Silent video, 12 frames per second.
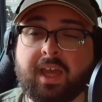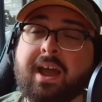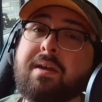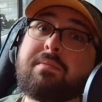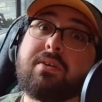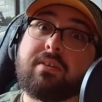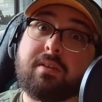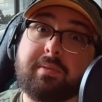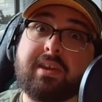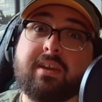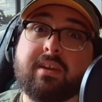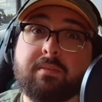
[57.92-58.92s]
I'm going
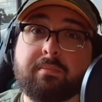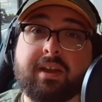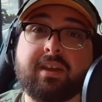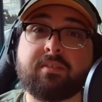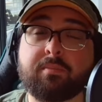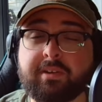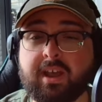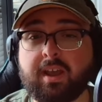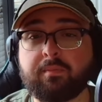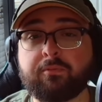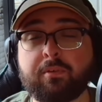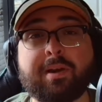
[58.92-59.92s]
to be here buying some
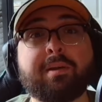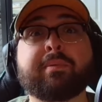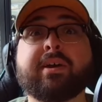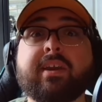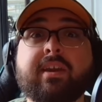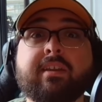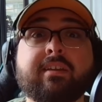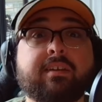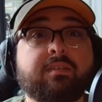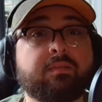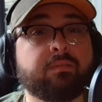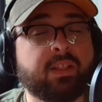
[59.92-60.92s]
time for my buddy to